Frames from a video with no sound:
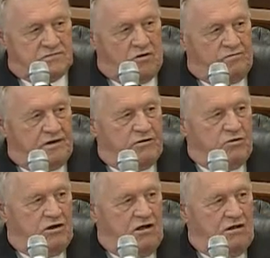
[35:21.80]
hopefully
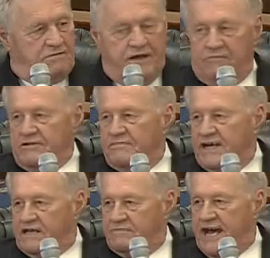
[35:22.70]
we'll all be able to
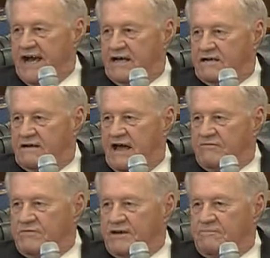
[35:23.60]
make it back and have
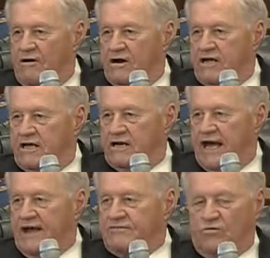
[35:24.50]
a big party and
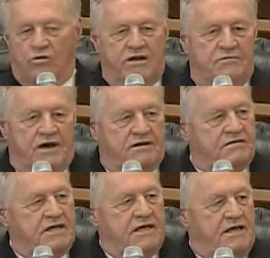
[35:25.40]
not have to worry about
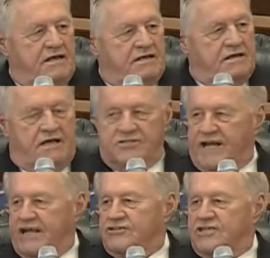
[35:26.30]

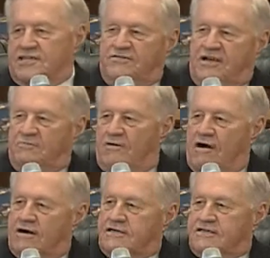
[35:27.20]
staying 6 feet
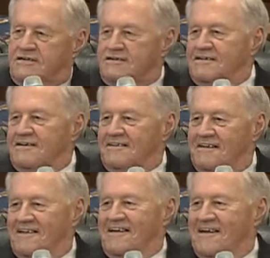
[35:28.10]
apart and
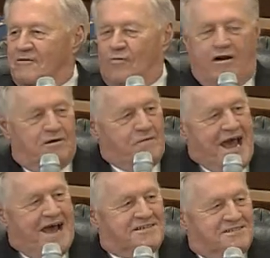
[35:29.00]
wearing
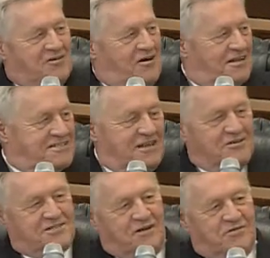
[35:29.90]
masks and all this
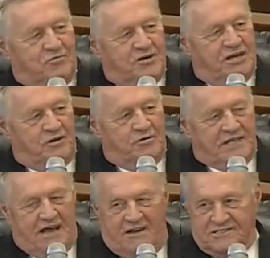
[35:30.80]
other stuff that we're dealing
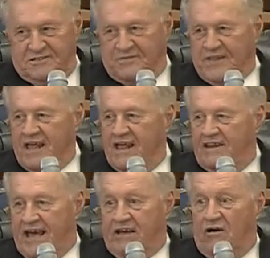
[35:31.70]
with now. So
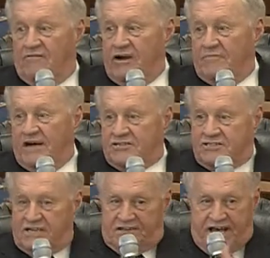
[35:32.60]
thank you all very
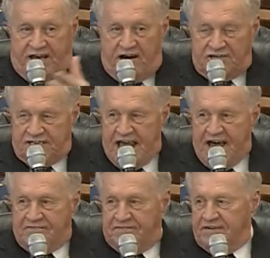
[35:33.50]
much. Thank our
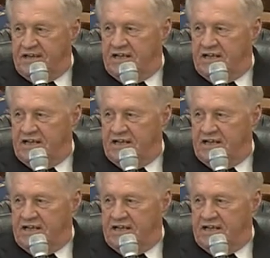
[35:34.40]
staff.